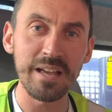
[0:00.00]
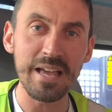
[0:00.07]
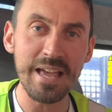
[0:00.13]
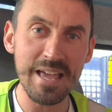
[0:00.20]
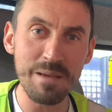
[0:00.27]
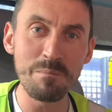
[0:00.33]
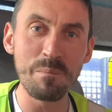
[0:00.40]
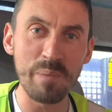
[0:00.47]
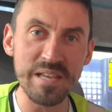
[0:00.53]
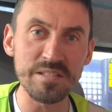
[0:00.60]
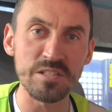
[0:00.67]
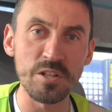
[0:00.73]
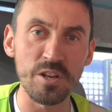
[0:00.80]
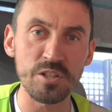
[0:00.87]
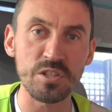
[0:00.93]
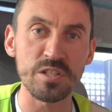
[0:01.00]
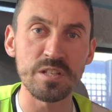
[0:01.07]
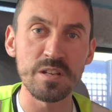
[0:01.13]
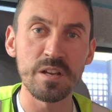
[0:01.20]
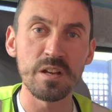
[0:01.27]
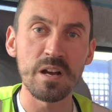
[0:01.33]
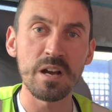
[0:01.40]
in business
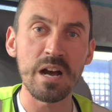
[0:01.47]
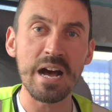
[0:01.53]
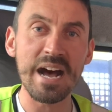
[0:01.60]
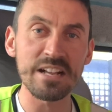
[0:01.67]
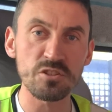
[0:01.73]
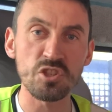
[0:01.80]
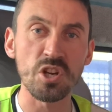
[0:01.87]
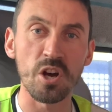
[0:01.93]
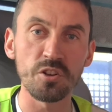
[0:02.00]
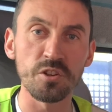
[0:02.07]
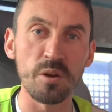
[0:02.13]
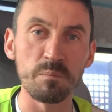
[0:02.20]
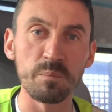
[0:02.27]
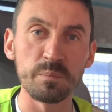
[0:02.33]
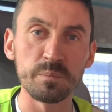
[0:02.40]
at Tottenham.